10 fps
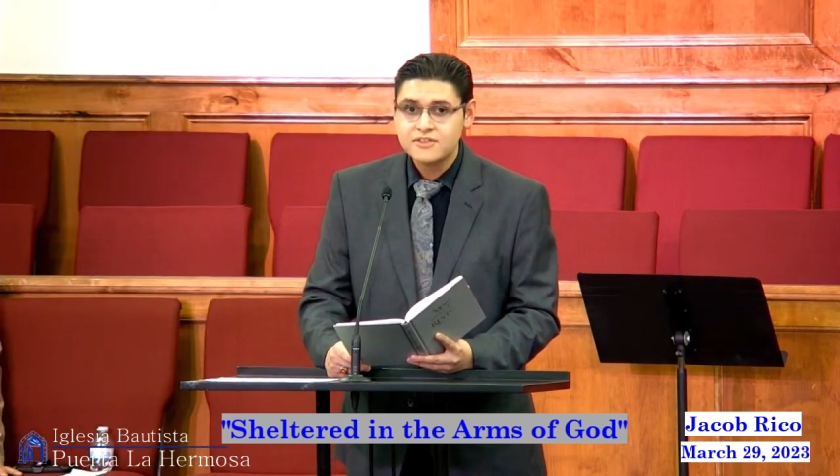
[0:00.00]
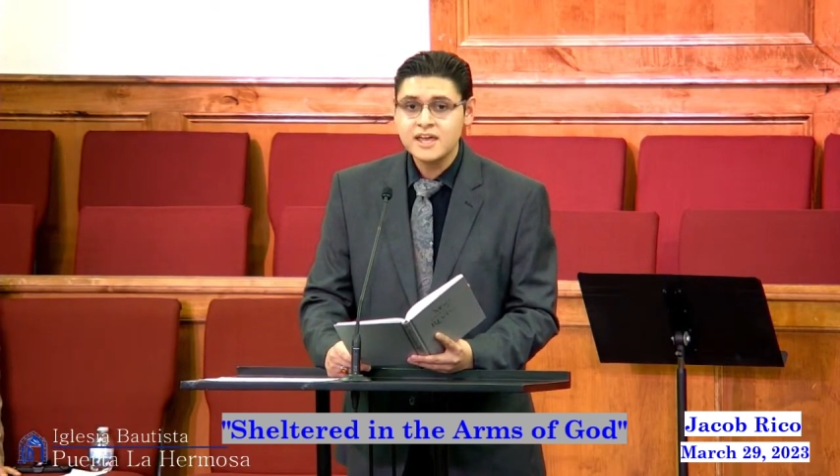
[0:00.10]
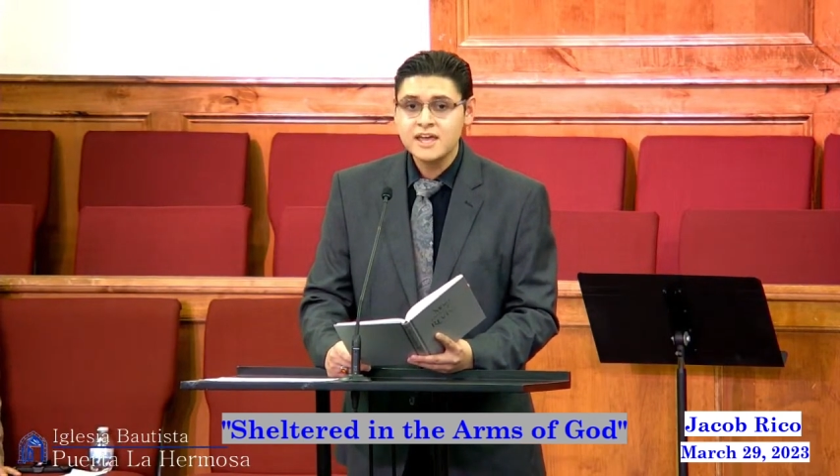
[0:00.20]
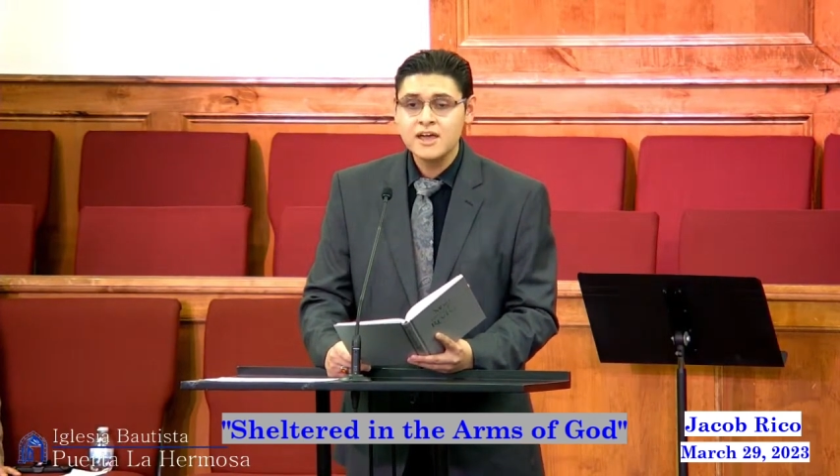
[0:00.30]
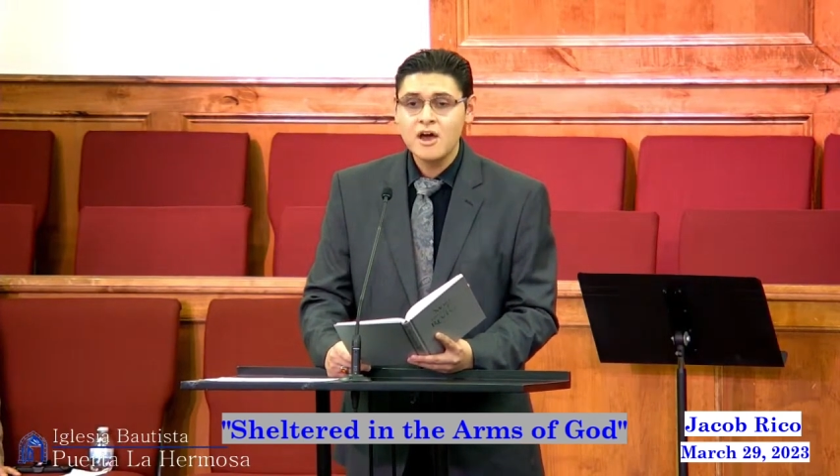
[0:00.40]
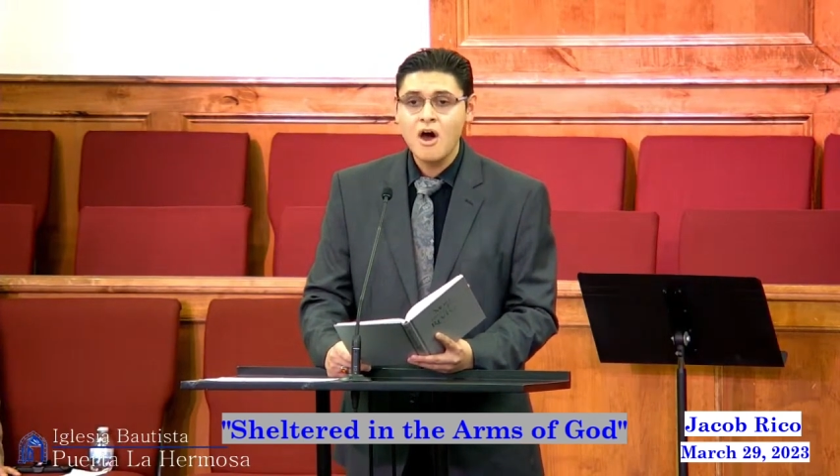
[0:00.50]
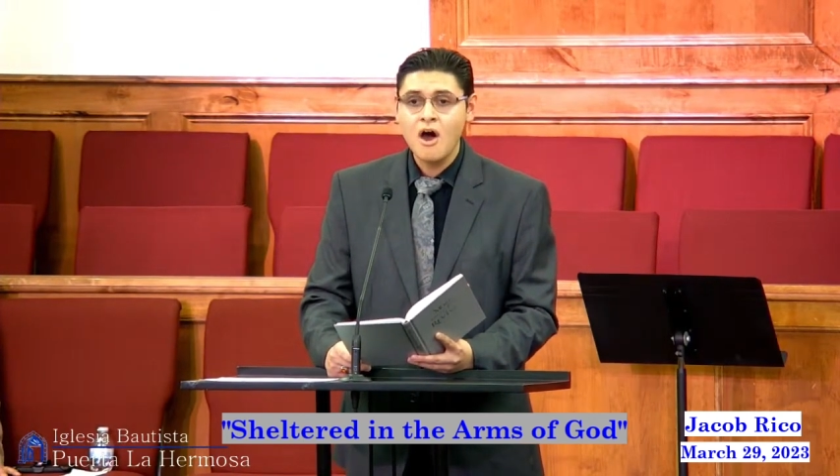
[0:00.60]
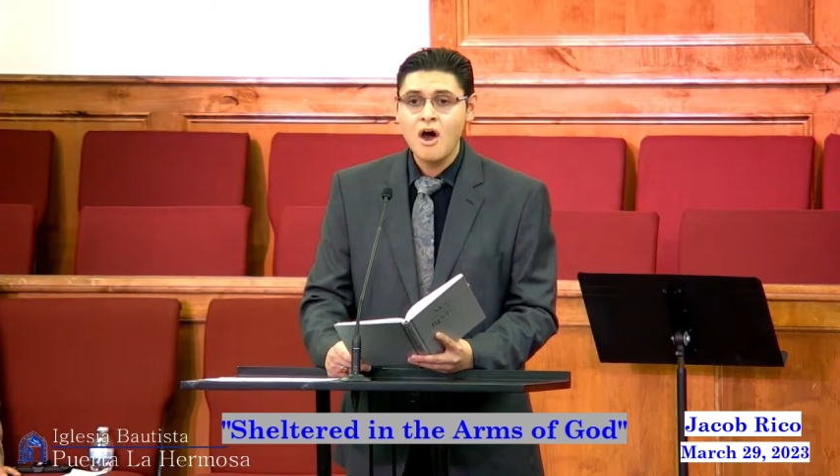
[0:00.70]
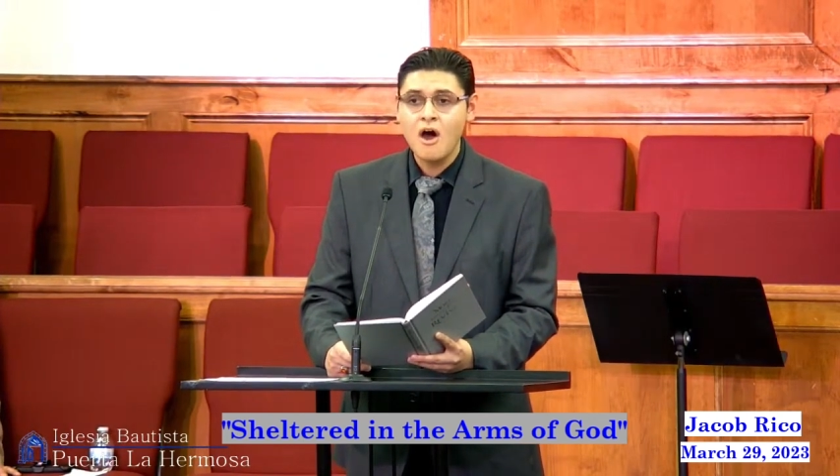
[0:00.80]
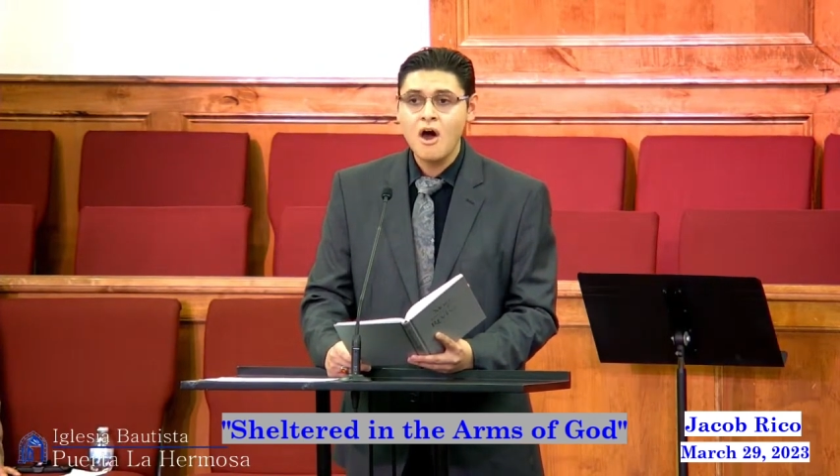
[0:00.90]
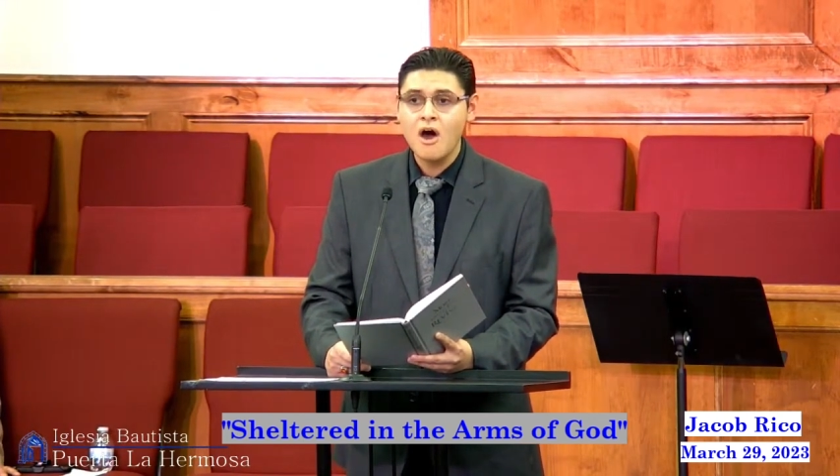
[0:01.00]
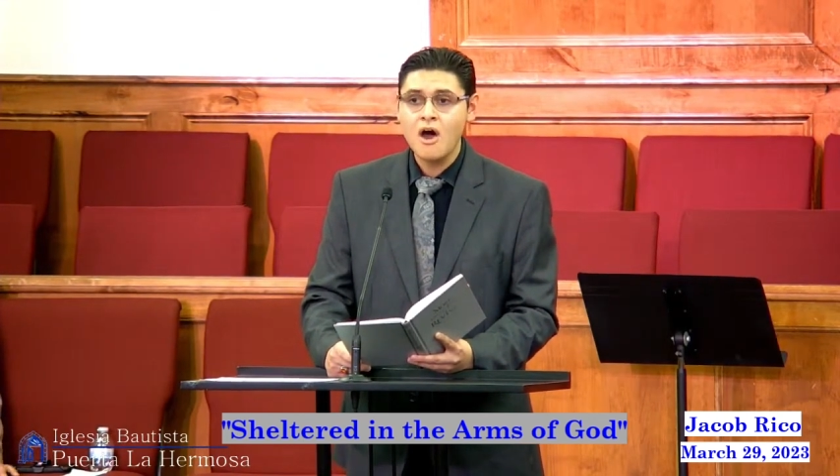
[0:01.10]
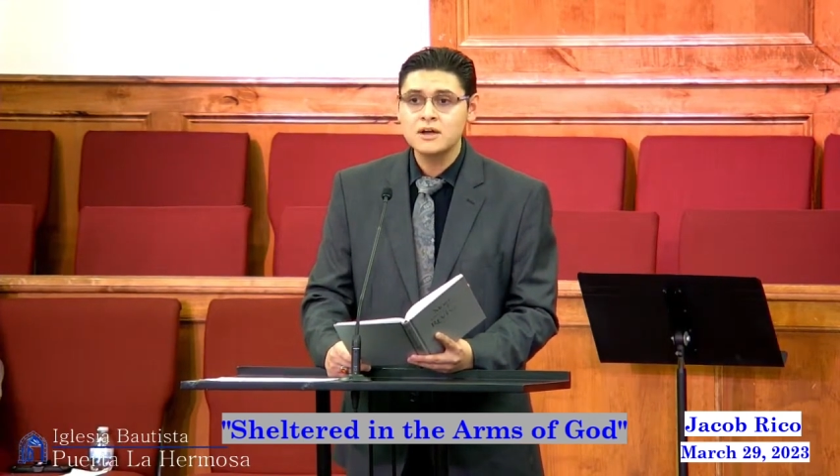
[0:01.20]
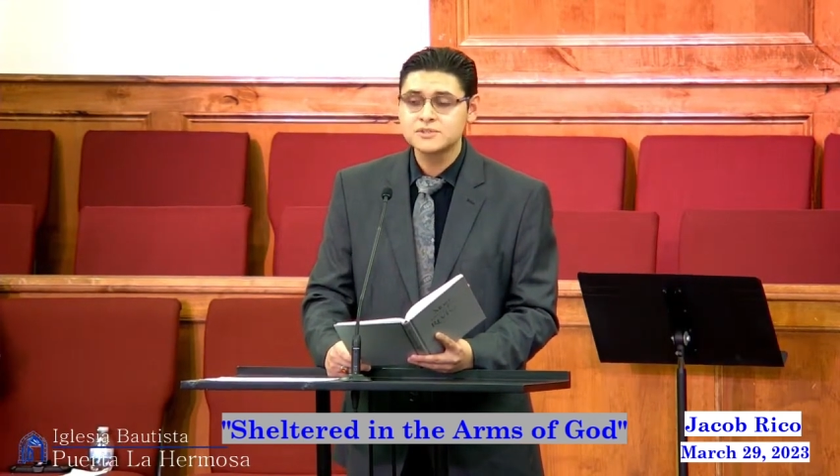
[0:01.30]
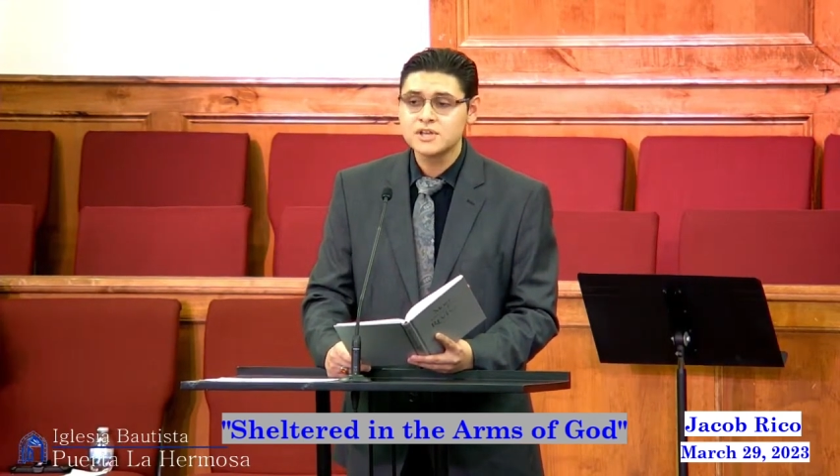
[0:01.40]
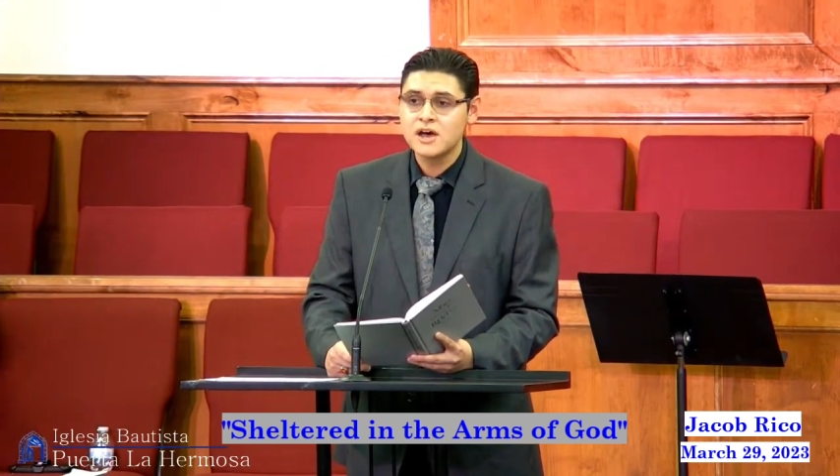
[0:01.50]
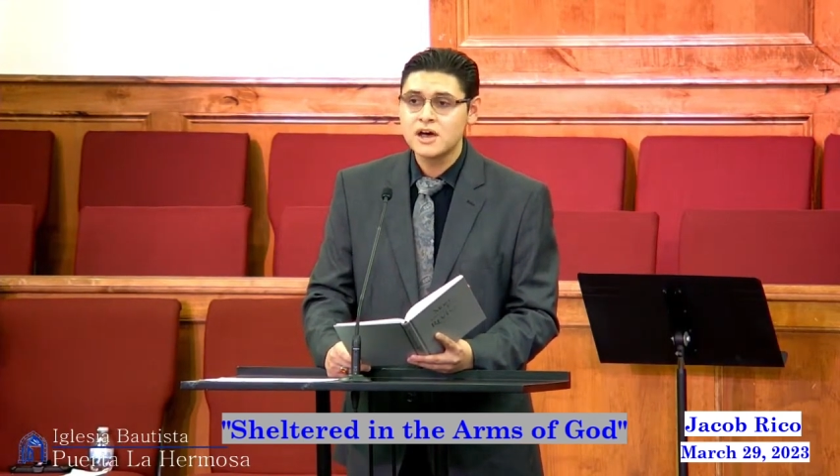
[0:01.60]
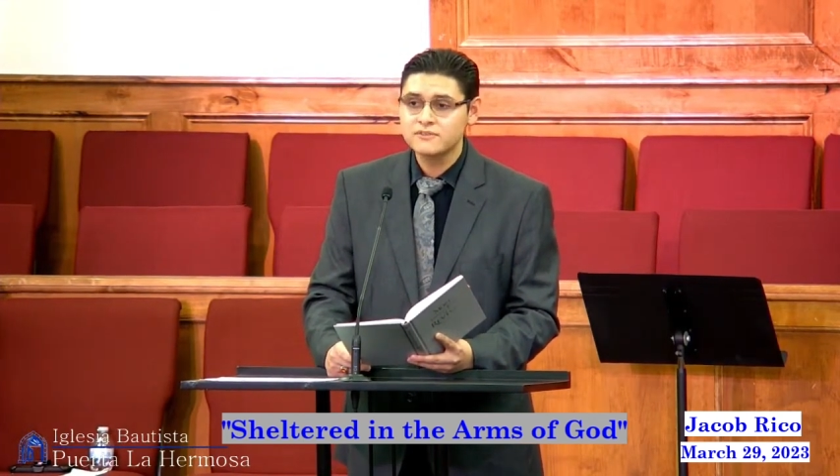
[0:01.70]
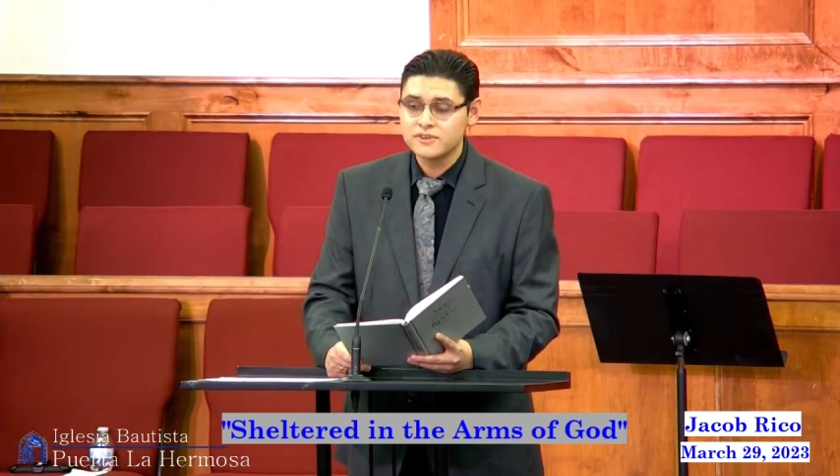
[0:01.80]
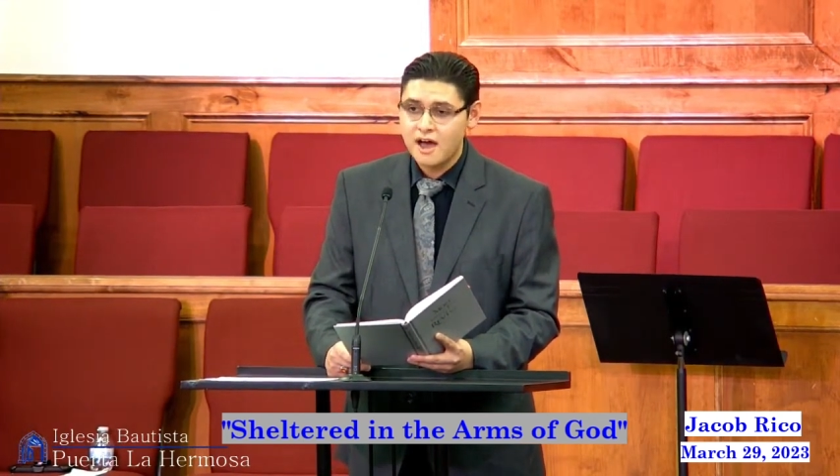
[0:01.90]
the arms
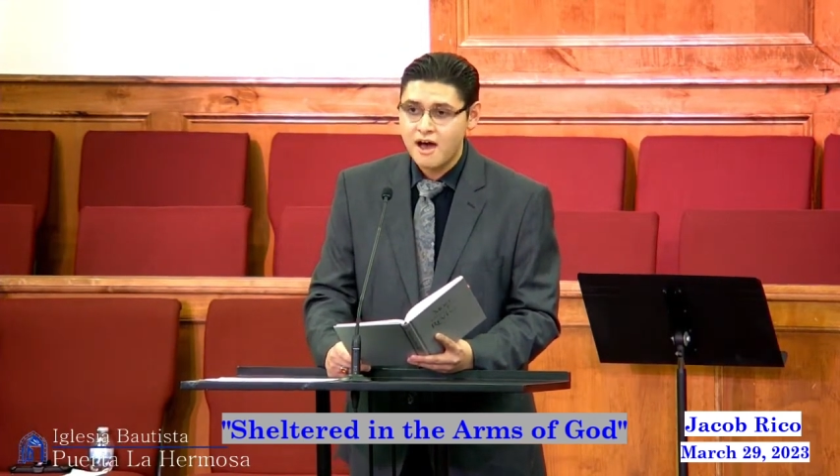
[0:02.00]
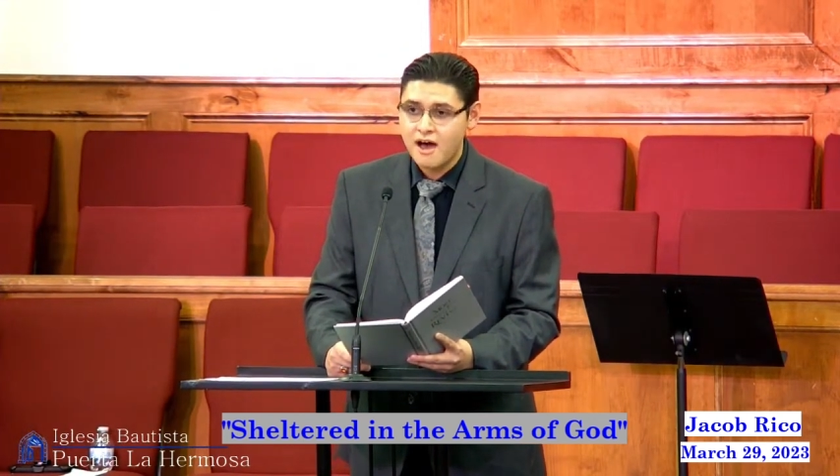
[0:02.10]
of God.